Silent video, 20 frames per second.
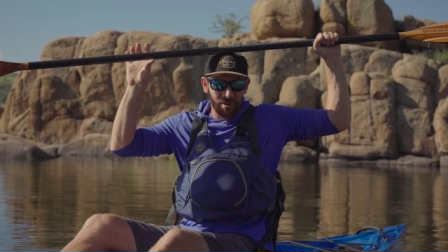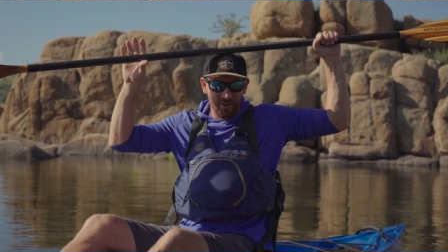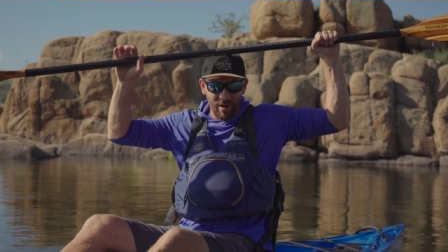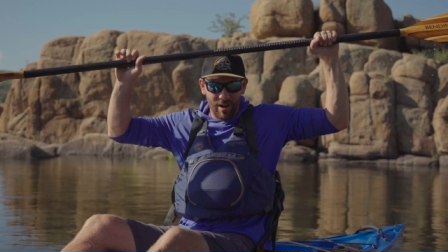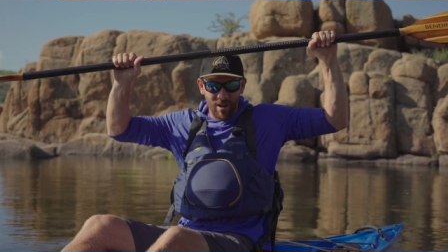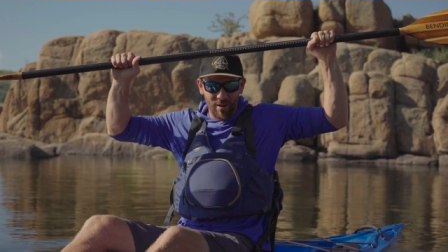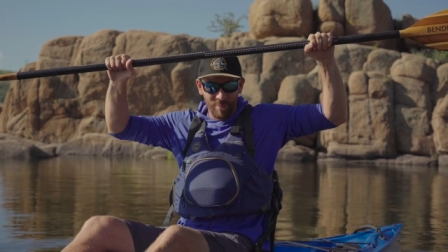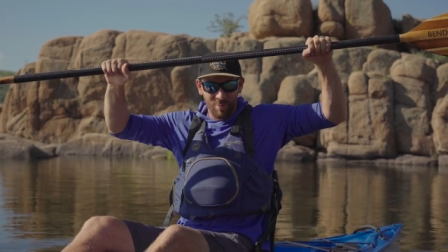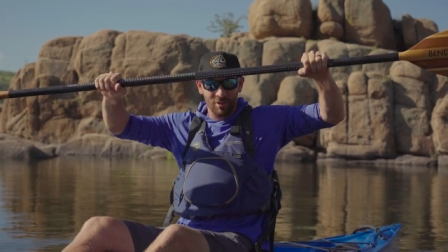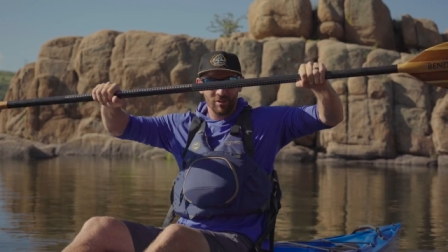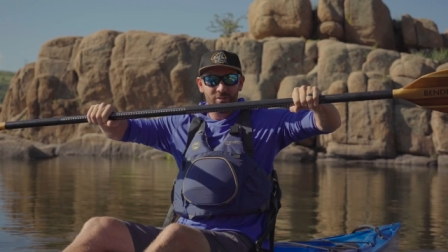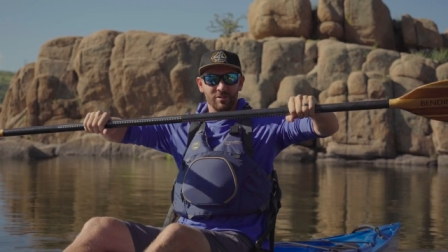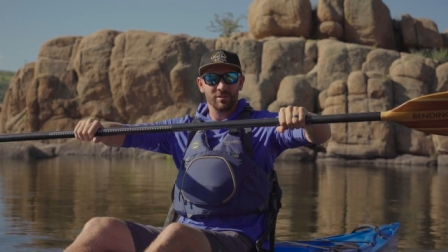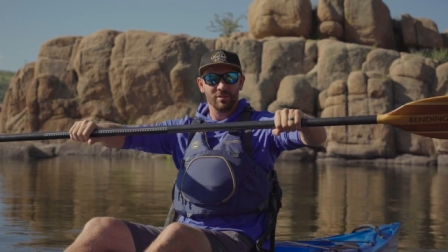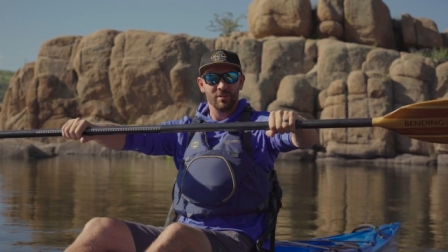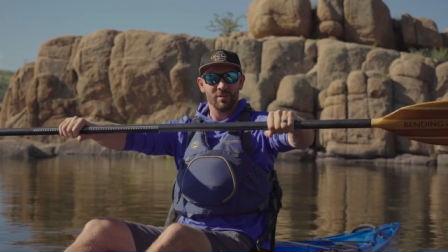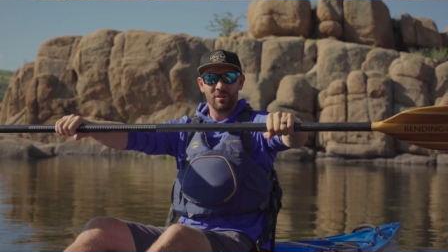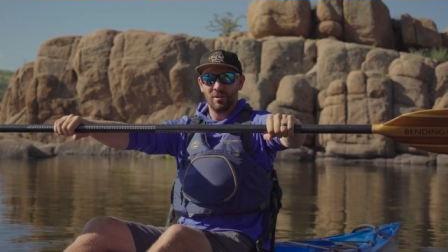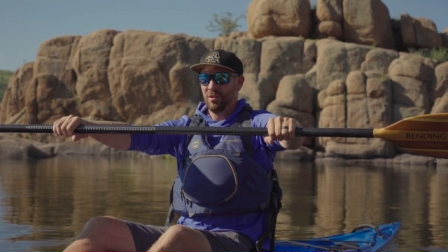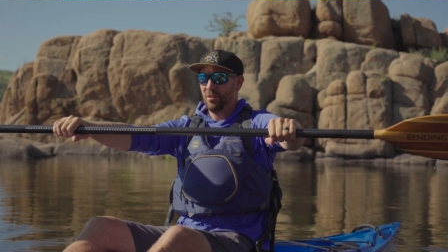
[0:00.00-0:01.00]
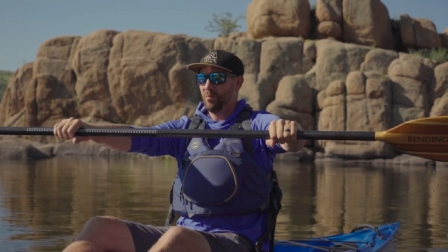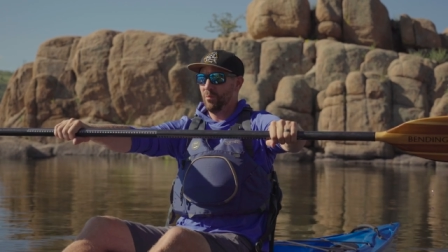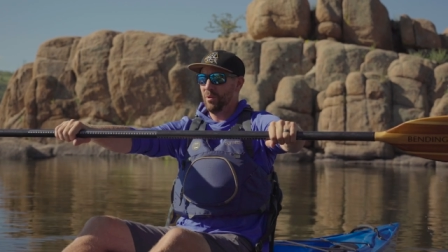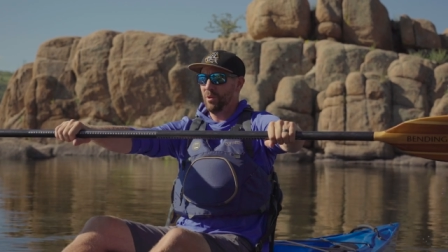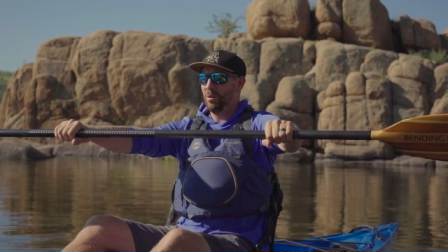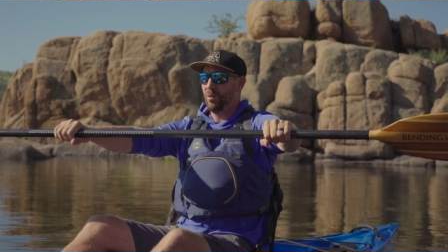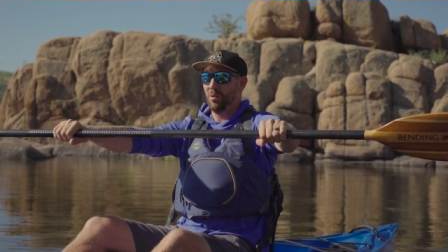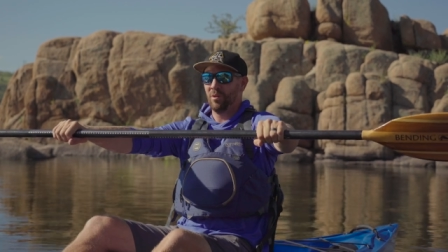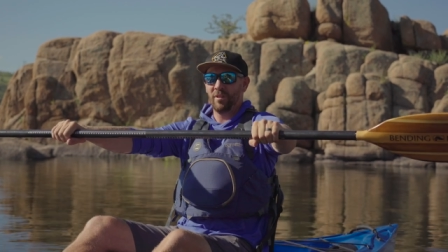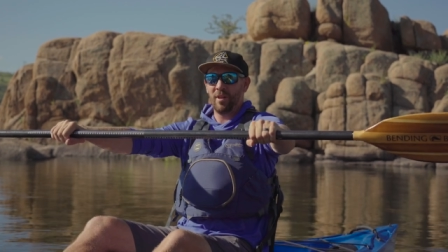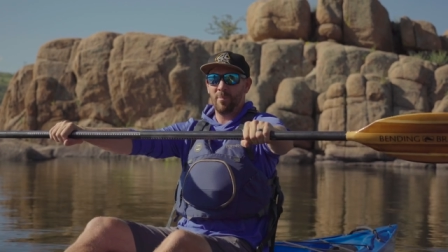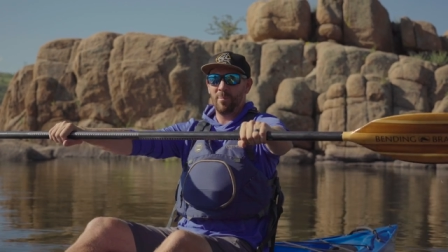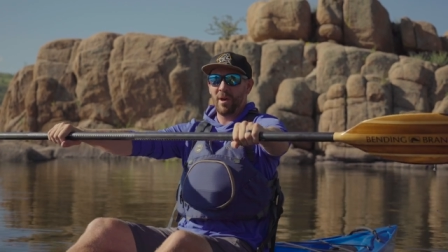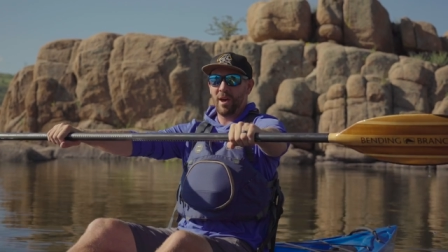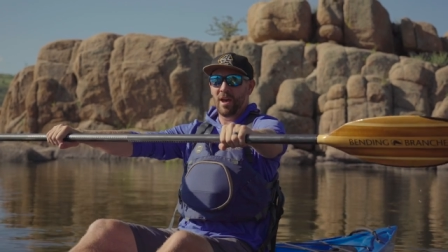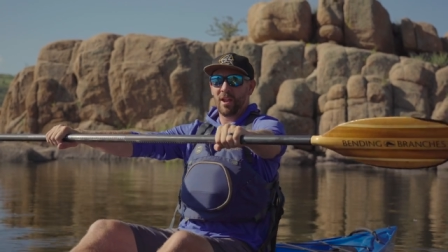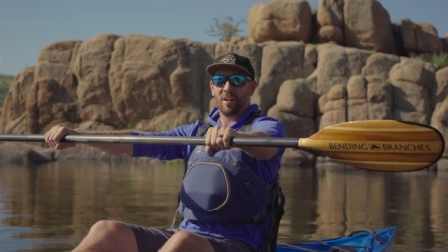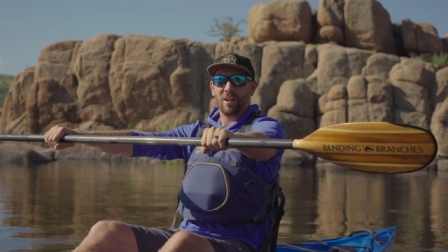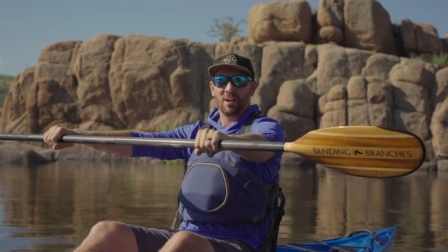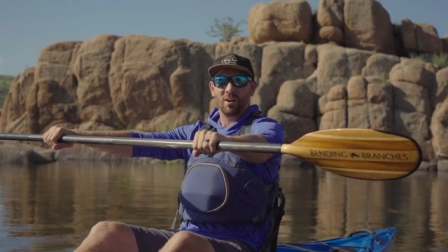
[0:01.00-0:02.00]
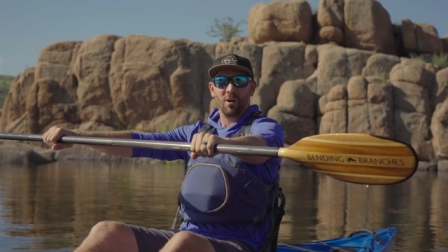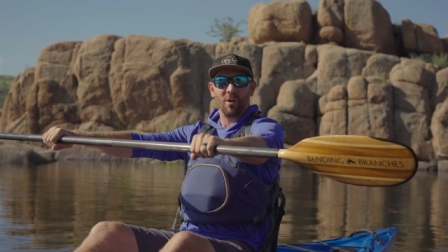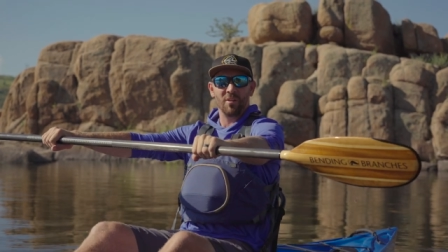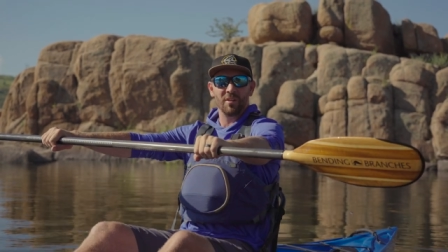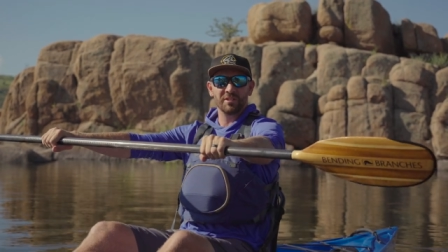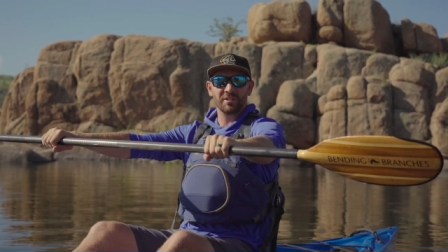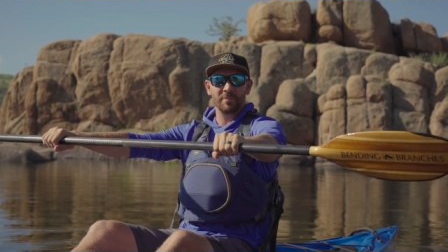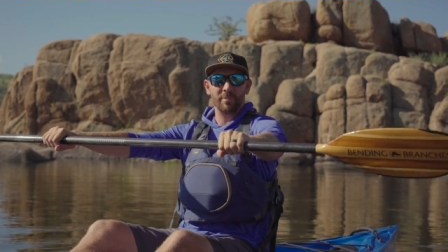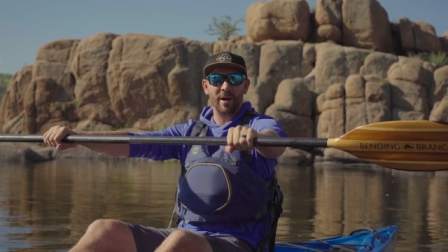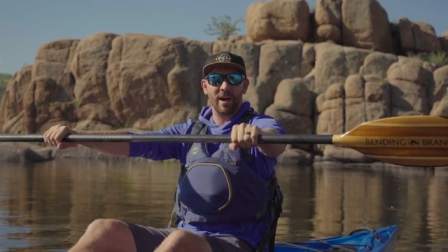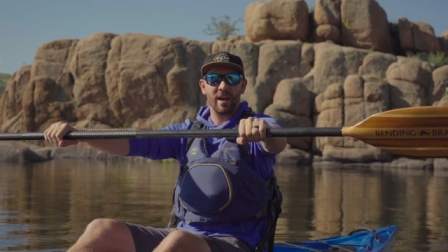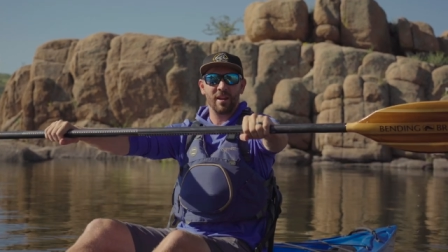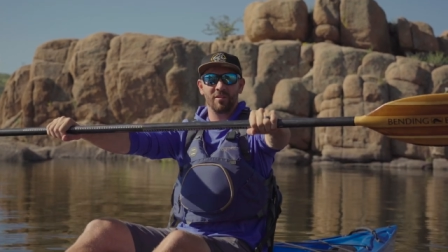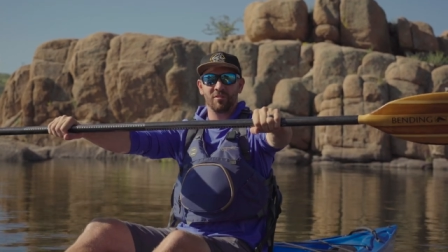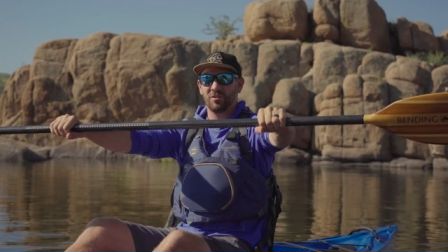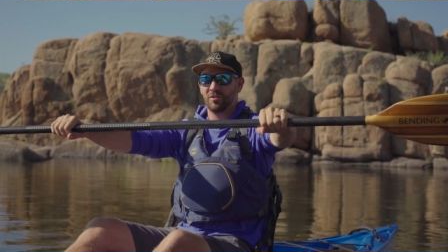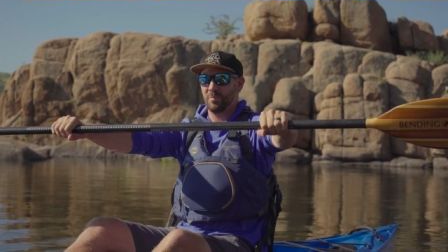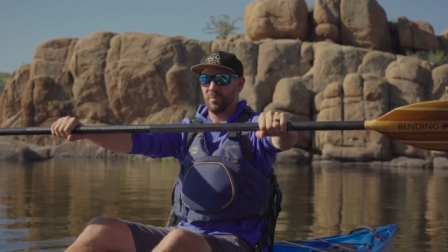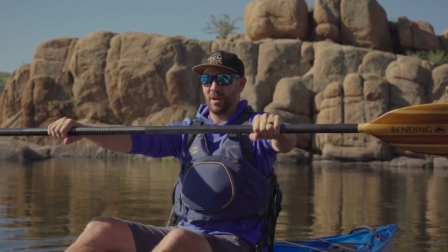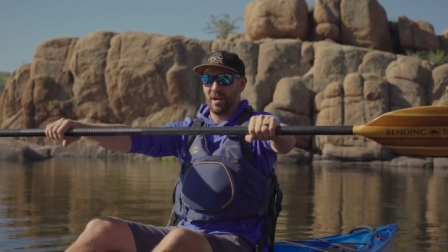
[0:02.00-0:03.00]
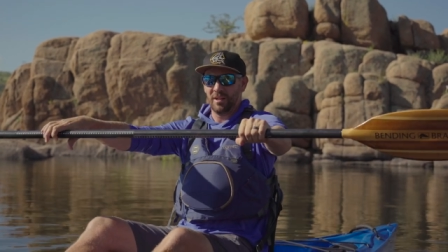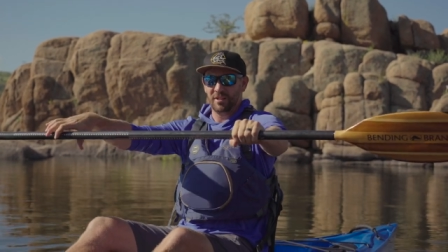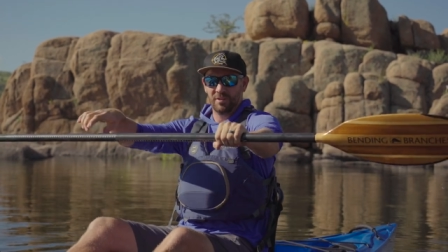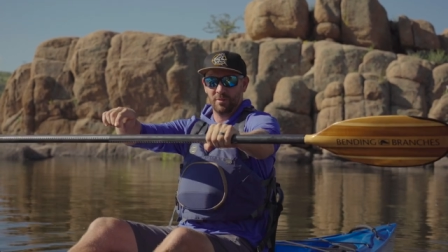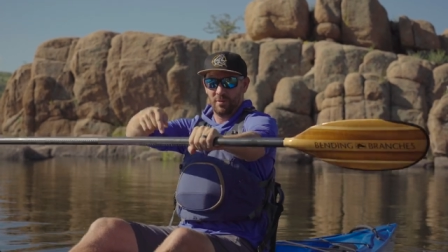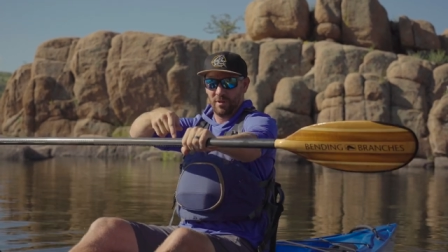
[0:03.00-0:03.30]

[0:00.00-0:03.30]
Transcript: your elbows. When you hold that paddle, I call this a paddler's box.